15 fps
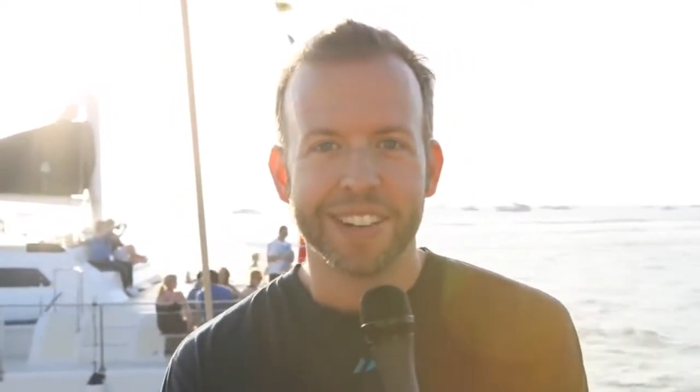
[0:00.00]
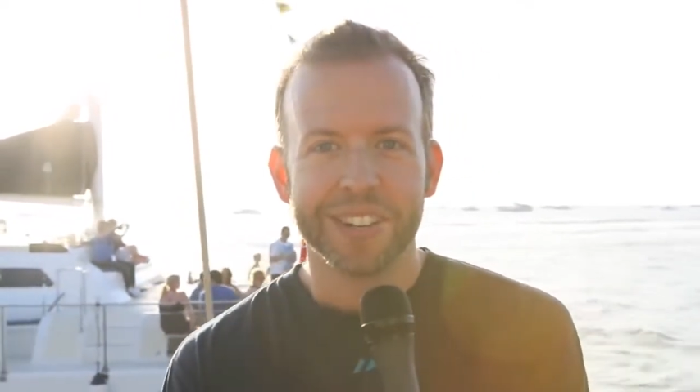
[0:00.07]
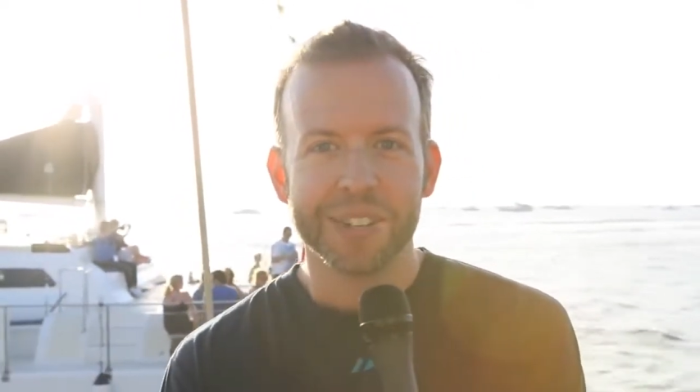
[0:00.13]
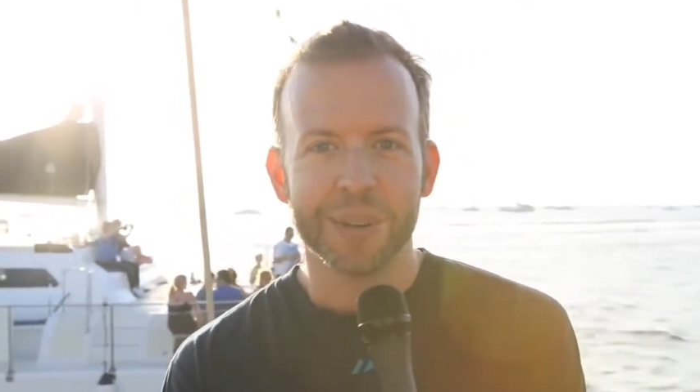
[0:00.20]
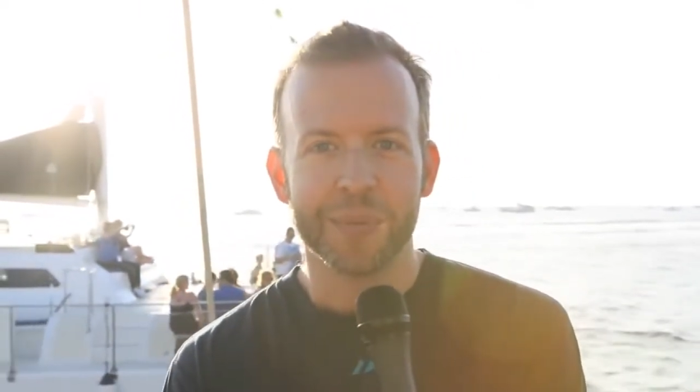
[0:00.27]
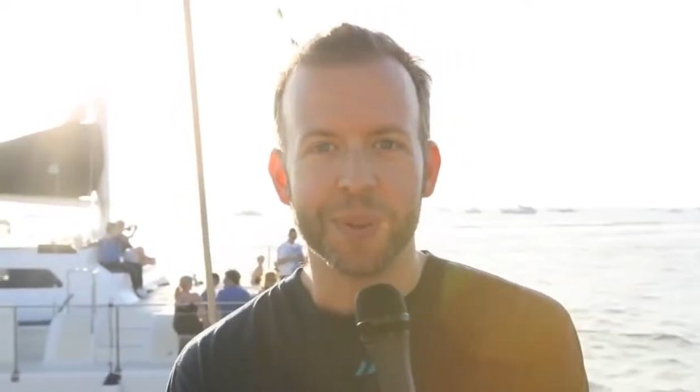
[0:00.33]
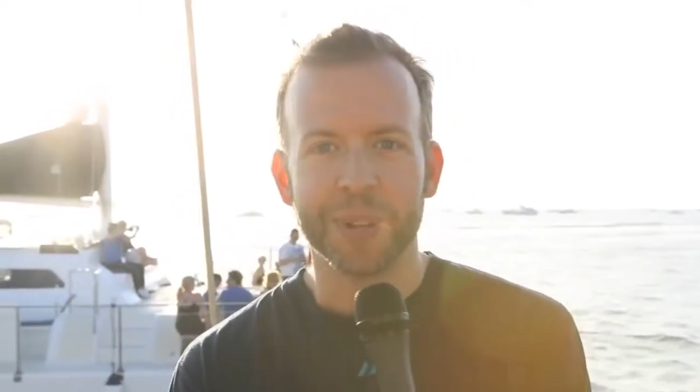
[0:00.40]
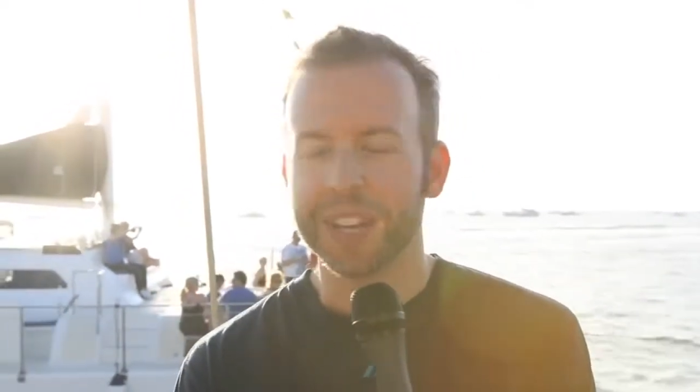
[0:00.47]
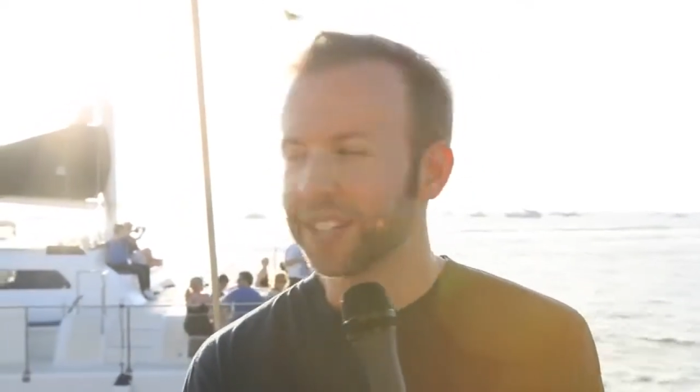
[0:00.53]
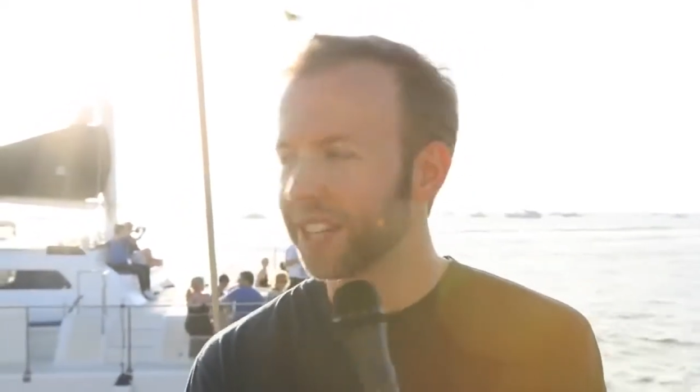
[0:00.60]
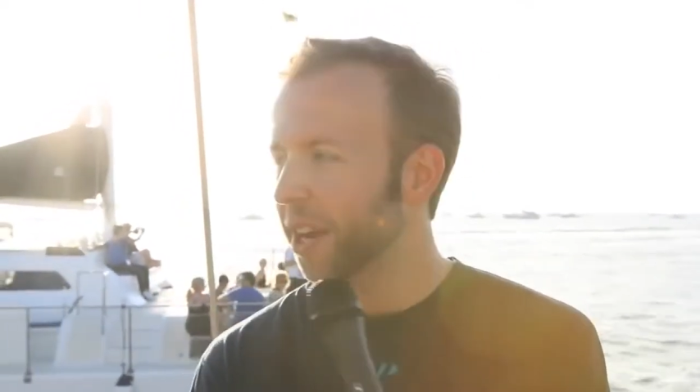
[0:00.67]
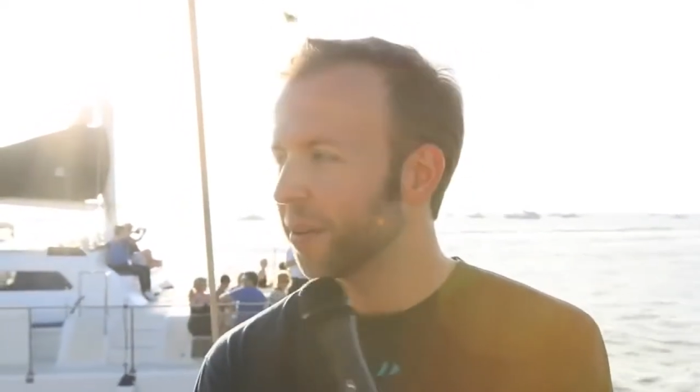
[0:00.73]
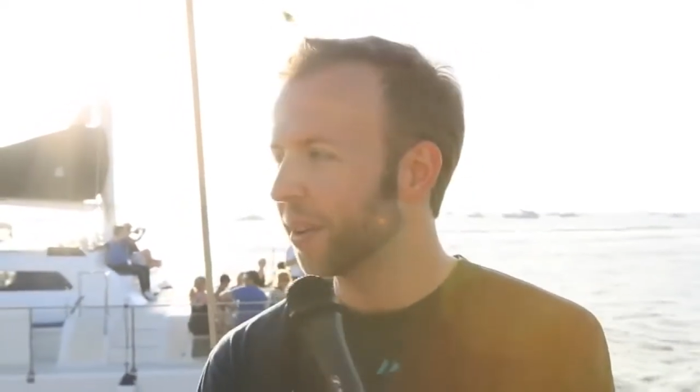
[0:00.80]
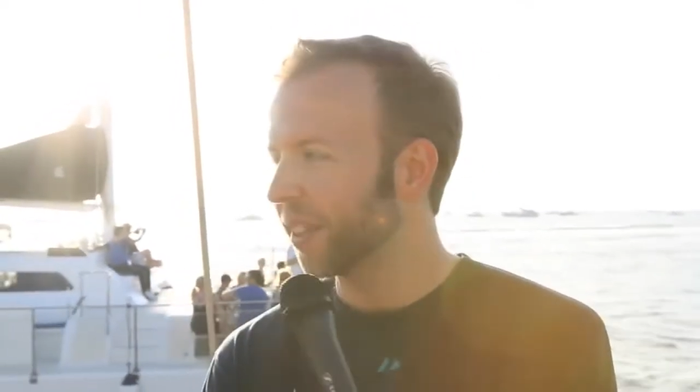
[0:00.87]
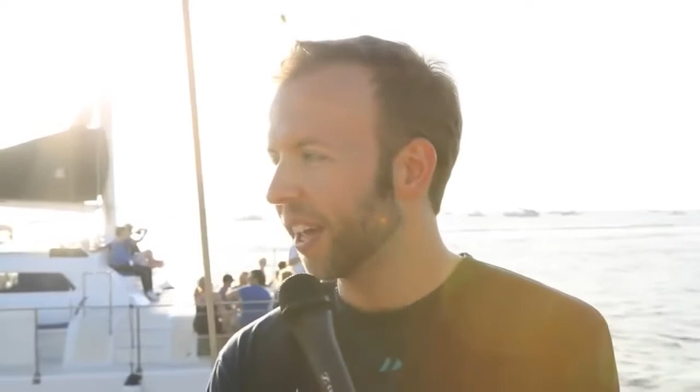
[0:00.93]
So I'm really
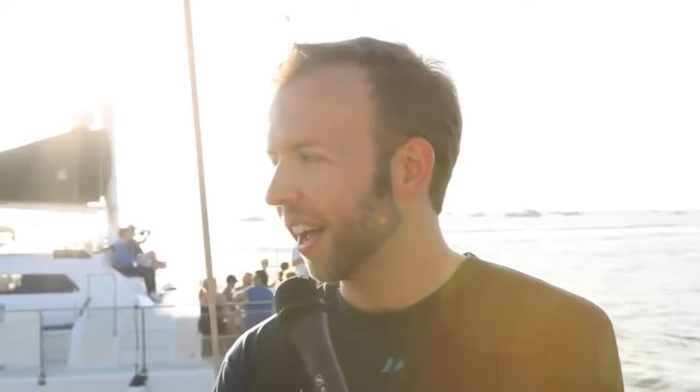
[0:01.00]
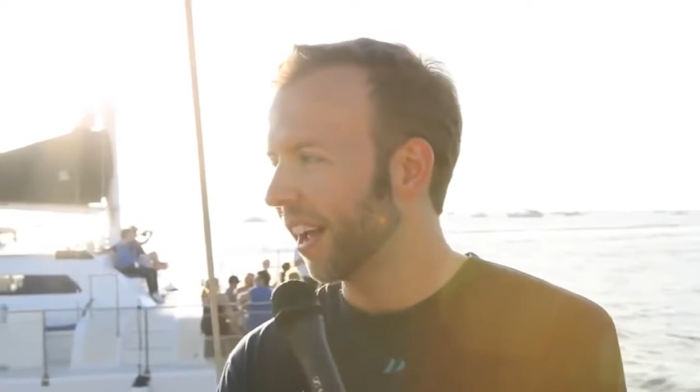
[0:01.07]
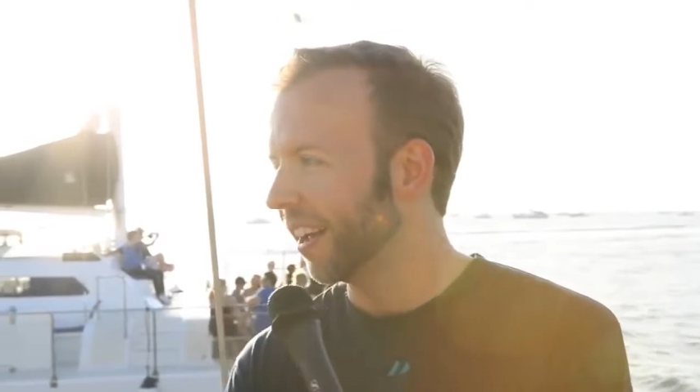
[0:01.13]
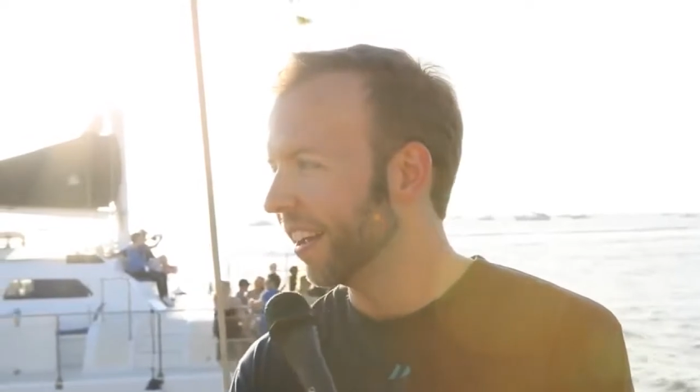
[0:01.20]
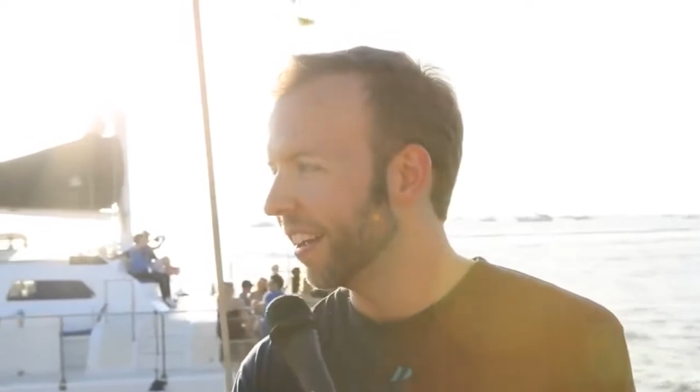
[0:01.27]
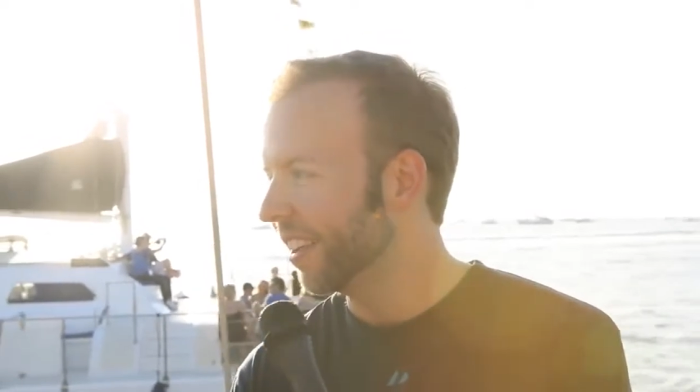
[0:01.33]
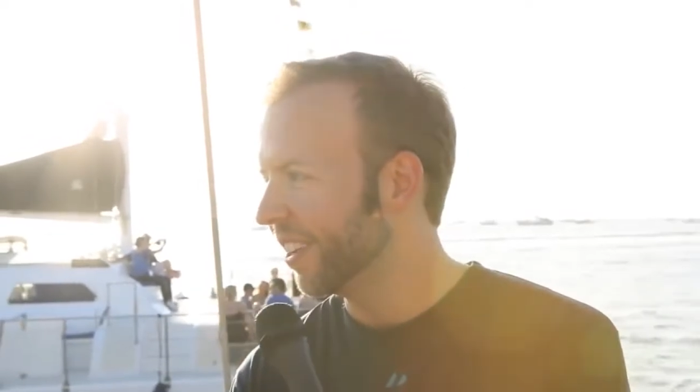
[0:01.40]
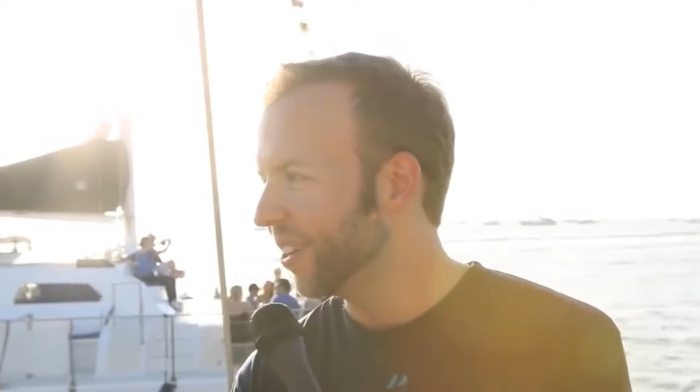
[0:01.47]
excited about that.